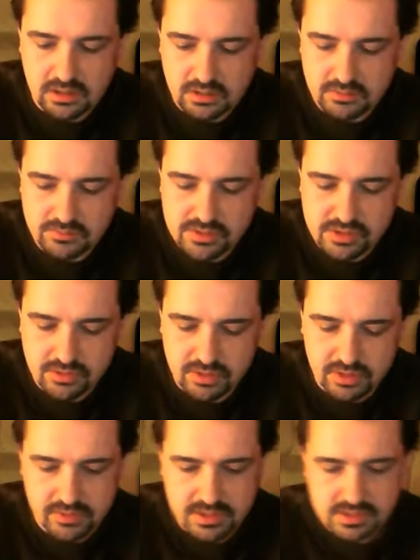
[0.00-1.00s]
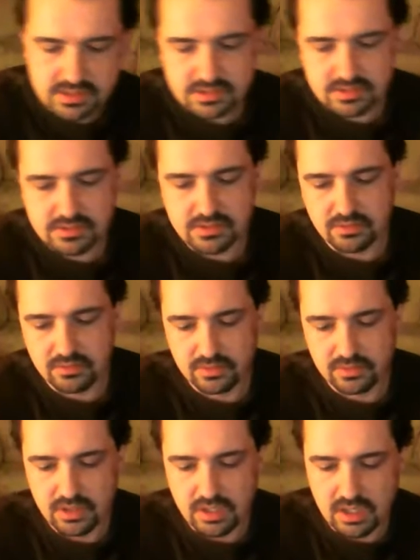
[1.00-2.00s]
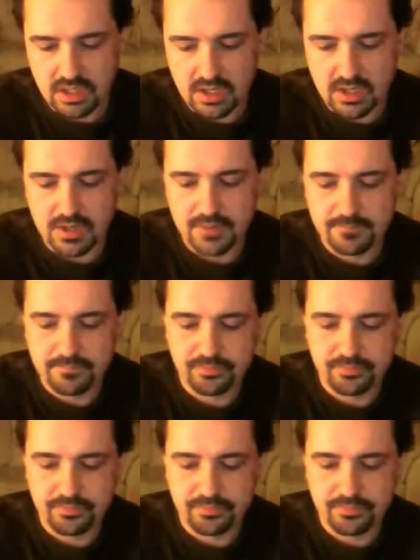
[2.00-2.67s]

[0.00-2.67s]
Um, so anyways, so uh,